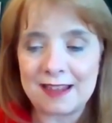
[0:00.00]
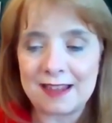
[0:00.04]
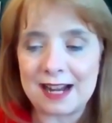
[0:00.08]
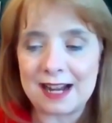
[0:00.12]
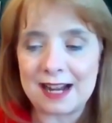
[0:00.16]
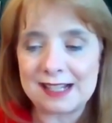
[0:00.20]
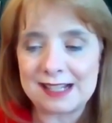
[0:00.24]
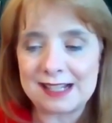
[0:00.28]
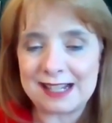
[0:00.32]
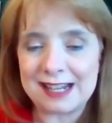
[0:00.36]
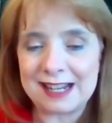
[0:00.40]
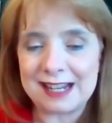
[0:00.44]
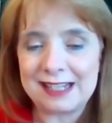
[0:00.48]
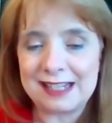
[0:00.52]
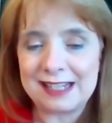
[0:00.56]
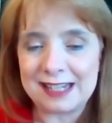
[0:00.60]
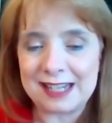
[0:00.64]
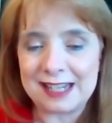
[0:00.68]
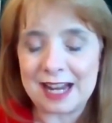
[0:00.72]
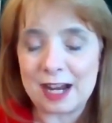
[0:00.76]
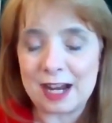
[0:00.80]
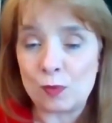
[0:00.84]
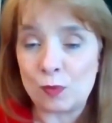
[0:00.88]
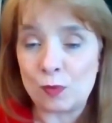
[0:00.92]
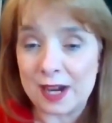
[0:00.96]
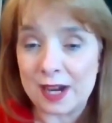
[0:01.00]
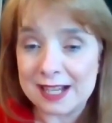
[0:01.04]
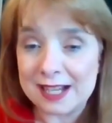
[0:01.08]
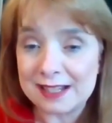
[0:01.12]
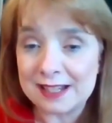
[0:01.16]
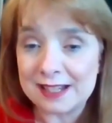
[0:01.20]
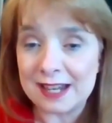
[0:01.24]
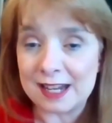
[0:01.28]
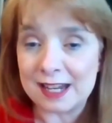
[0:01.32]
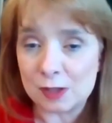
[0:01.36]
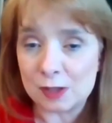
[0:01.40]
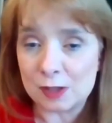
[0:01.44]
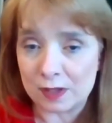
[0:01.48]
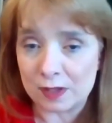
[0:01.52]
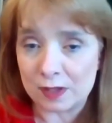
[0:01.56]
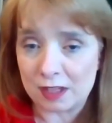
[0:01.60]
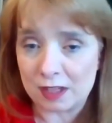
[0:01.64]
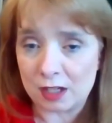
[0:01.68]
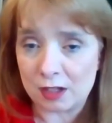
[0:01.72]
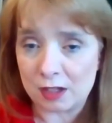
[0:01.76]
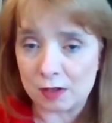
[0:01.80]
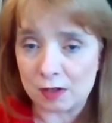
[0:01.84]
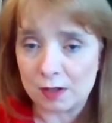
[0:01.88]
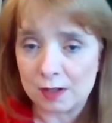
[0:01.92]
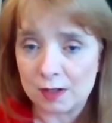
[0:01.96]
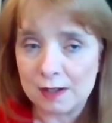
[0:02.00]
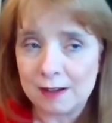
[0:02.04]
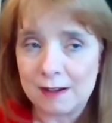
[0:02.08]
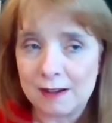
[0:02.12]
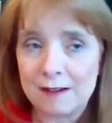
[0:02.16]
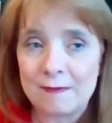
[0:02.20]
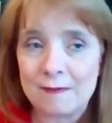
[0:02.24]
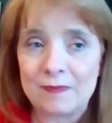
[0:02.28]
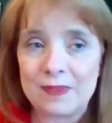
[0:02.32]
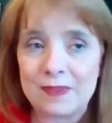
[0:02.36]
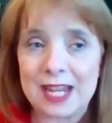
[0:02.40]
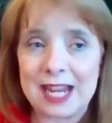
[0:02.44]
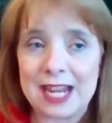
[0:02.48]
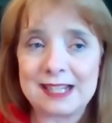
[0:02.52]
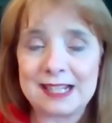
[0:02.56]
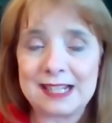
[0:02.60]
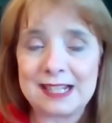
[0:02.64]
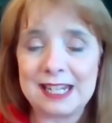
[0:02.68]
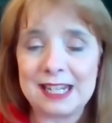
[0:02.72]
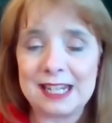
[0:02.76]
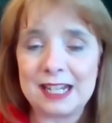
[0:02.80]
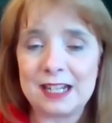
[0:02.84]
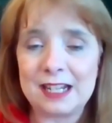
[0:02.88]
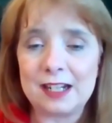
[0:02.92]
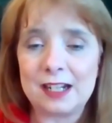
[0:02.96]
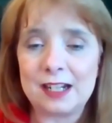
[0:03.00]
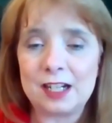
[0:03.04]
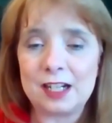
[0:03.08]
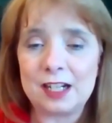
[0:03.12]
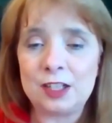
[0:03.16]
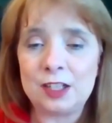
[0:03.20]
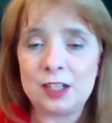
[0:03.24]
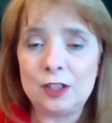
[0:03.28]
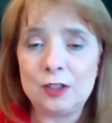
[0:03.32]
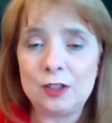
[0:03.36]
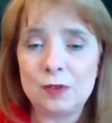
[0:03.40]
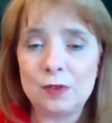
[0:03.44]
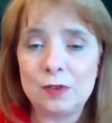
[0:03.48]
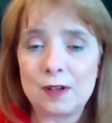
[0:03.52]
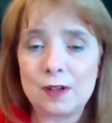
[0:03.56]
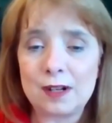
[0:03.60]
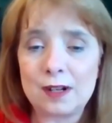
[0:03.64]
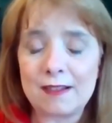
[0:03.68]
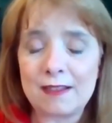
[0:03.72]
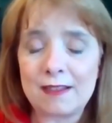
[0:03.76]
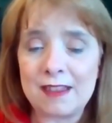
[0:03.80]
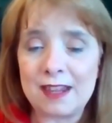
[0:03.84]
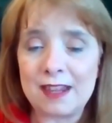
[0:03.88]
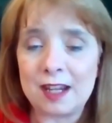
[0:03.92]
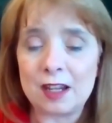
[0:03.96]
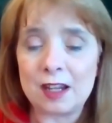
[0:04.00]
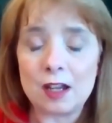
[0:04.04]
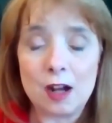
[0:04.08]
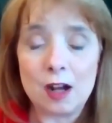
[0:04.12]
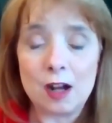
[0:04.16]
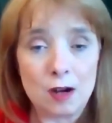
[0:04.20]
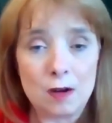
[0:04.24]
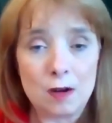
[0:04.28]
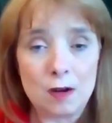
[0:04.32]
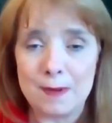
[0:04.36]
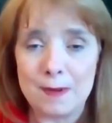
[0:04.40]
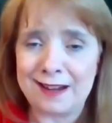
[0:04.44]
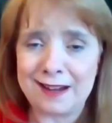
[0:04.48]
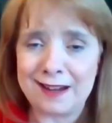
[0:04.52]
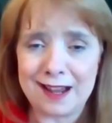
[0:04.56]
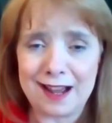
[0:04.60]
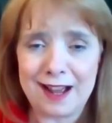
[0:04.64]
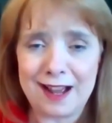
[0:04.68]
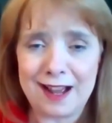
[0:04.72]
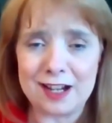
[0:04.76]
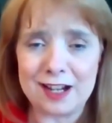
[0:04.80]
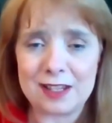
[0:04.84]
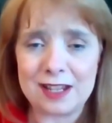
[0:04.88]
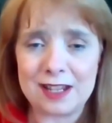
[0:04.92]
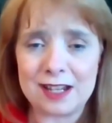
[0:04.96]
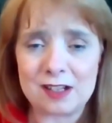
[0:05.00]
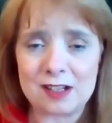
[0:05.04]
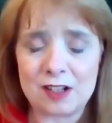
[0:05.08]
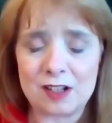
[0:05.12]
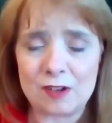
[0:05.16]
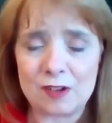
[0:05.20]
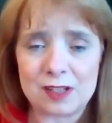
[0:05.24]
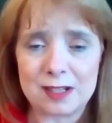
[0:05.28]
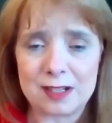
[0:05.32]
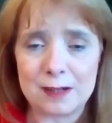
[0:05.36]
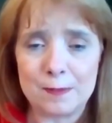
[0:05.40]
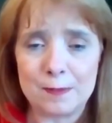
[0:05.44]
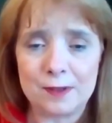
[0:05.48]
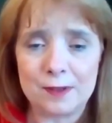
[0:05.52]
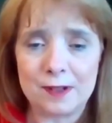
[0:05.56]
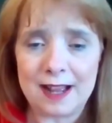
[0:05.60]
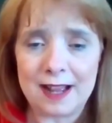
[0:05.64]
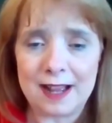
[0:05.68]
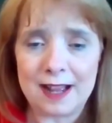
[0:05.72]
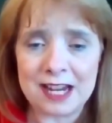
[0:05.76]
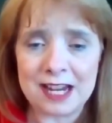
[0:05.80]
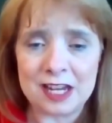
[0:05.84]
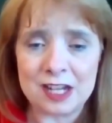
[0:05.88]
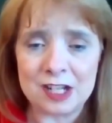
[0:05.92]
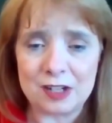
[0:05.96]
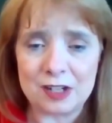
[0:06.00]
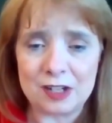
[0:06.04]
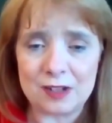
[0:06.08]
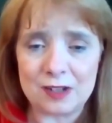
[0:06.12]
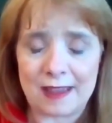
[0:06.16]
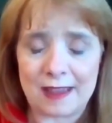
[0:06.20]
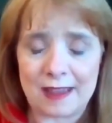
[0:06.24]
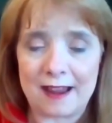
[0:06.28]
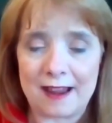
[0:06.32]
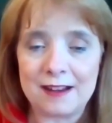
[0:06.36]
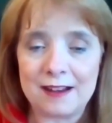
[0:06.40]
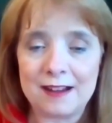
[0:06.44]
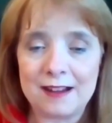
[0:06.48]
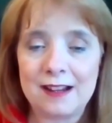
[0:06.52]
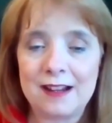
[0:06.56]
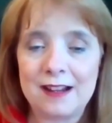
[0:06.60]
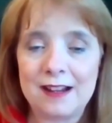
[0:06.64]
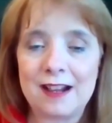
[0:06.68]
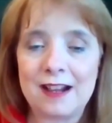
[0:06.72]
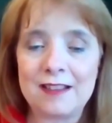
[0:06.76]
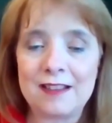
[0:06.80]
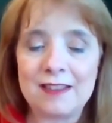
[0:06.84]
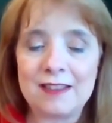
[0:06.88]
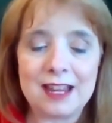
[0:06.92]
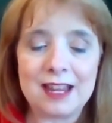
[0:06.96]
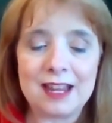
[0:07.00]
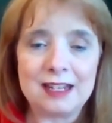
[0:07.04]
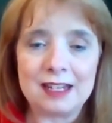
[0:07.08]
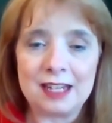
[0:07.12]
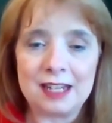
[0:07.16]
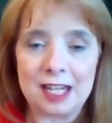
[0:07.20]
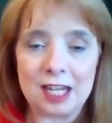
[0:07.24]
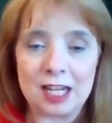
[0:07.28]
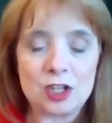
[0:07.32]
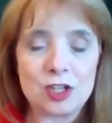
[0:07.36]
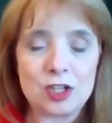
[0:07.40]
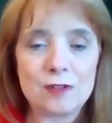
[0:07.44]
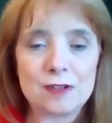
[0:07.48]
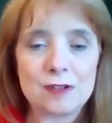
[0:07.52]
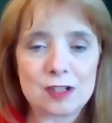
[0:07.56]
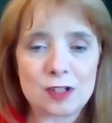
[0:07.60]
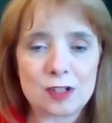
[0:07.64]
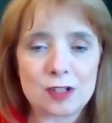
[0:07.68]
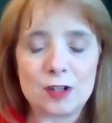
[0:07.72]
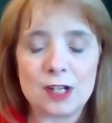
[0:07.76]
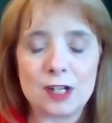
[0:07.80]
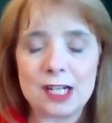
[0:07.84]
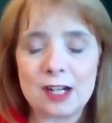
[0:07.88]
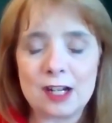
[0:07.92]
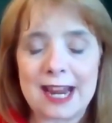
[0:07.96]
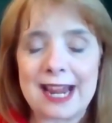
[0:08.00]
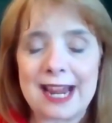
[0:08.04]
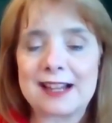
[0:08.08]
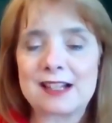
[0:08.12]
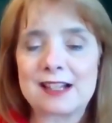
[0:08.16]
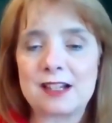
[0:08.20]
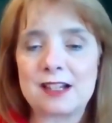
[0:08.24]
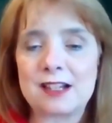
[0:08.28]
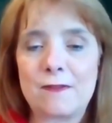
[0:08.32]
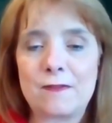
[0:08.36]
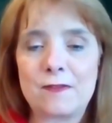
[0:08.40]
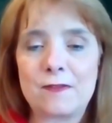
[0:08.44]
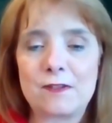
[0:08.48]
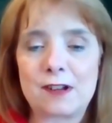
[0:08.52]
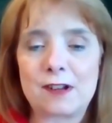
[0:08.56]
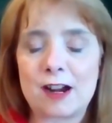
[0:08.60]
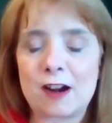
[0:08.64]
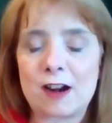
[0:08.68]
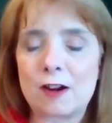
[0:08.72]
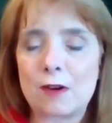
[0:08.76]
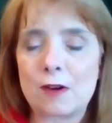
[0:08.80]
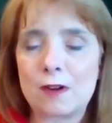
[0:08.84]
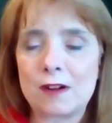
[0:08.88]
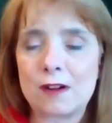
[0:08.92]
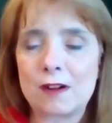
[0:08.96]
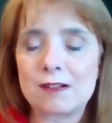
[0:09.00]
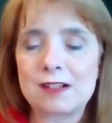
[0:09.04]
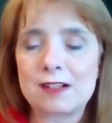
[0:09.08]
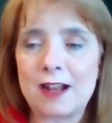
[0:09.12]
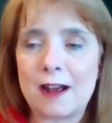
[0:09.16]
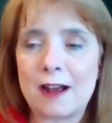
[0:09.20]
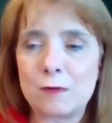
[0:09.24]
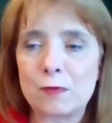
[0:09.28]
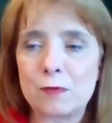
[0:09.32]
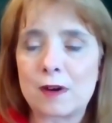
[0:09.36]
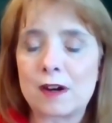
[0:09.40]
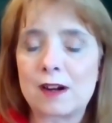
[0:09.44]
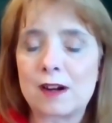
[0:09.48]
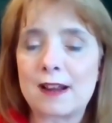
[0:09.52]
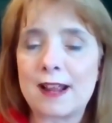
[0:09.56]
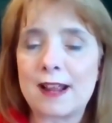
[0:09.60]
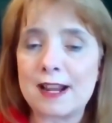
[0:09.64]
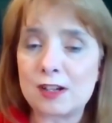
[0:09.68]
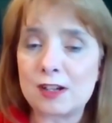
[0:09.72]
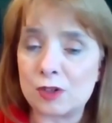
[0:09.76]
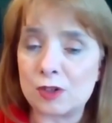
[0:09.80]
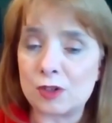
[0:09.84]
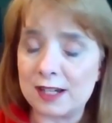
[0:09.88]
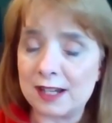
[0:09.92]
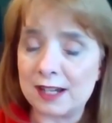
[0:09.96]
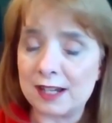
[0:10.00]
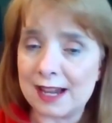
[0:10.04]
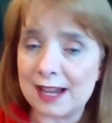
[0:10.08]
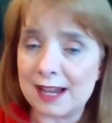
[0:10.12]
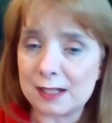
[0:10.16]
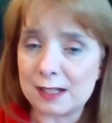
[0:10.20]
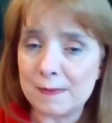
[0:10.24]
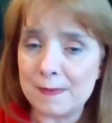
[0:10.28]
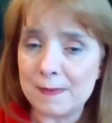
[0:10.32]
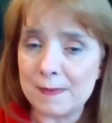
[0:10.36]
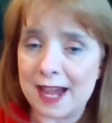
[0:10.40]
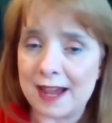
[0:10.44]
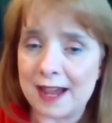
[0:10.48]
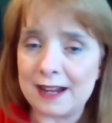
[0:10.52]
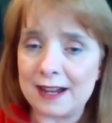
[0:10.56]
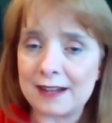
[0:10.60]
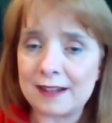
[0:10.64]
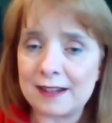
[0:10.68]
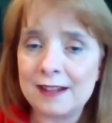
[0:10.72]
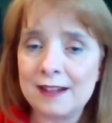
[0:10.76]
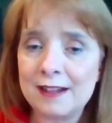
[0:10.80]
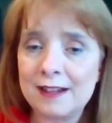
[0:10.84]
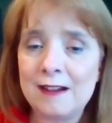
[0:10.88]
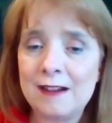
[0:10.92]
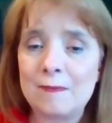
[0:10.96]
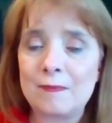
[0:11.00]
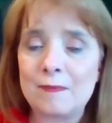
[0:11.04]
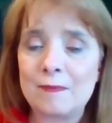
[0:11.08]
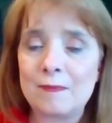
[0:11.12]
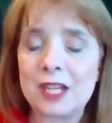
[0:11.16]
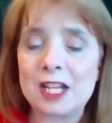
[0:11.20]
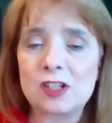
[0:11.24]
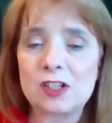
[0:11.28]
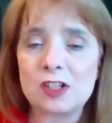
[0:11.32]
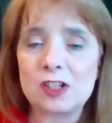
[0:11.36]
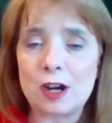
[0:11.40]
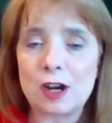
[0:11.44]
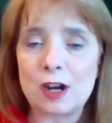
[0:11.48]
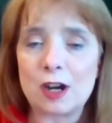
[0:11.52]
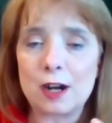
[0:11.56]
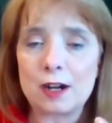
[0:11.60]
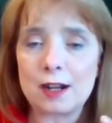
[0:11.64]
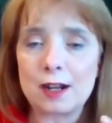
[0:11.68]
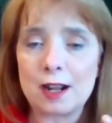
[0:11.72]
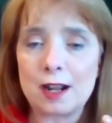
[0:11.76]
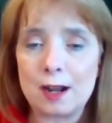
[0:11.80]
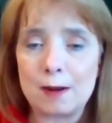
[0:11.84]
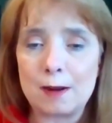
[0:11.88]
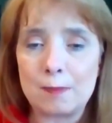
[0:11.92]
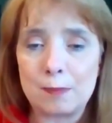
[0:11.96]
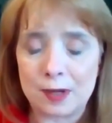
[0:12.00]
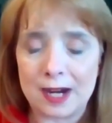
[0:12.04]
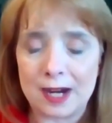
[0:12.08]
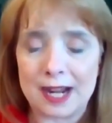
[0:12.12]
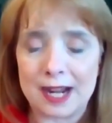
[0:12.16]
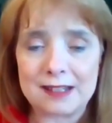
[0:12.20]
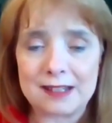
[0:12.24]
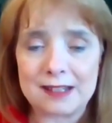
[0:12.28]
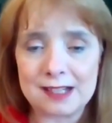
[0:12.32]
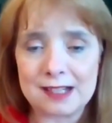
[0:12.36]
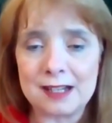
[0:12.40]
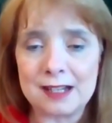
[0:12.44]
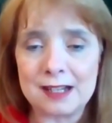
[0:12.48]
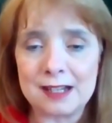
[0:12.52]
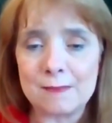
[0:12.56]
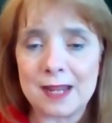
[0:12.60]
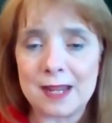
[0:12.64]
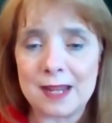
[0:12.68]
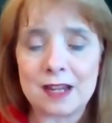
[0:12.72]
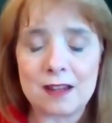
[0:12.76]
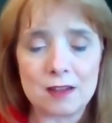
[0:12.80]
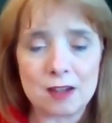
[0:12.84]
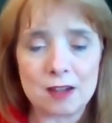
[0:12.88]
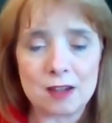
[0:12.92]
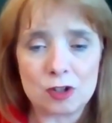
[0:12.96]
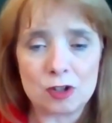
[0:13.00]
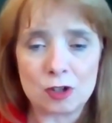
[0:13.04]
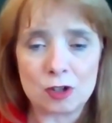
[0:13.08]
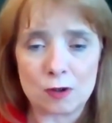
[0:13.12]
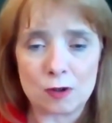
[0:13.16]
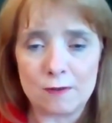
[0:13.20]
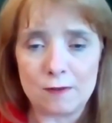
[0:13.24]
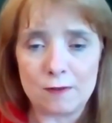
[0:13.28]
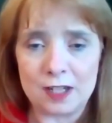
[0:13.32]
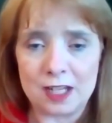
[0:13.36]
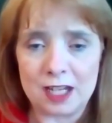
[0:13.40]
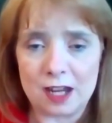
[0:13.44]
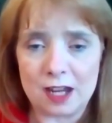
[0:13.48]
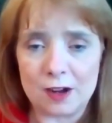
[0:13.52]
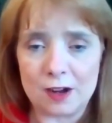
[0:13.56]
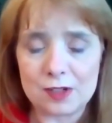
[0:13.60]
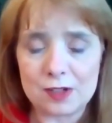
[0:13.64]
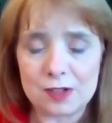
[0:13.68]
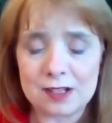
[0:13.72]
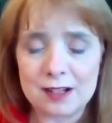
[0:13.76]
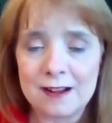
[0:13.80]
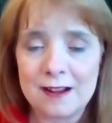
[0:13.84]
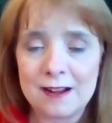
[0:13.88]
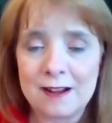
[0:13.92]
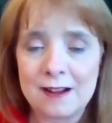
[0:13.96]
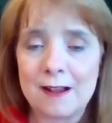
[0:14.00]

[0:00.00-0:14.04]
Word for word: I said today resonates with you, as in you think, "Oh my gosh, that's so simple. I can do that." Then get you a screencast software software like Screencast-O-Matic and start uh, practicing making those short videos.